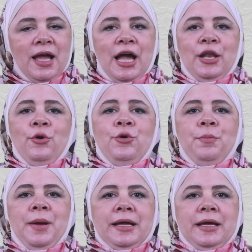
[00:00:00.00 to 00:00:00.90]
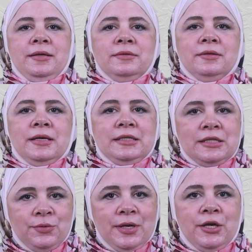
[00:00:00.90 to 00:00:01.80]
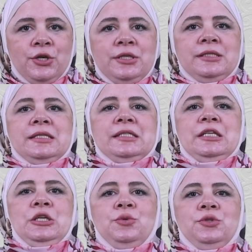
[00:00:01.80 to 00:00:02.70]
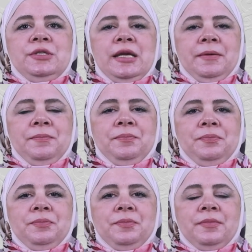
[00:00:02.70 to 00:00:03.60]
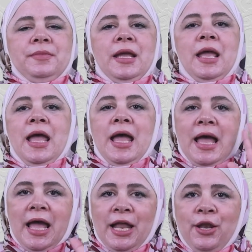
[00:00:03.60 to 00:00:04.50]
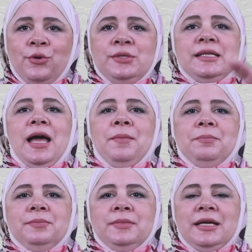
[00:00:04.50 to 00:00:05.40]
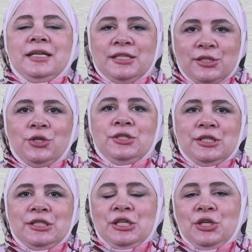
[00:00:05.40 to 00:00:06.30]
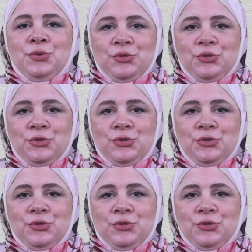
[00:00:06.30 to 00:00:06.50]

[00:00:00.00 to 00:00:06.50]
Hello, Rebecca. It is really good to see you today. Hello, Sam. It is good to see you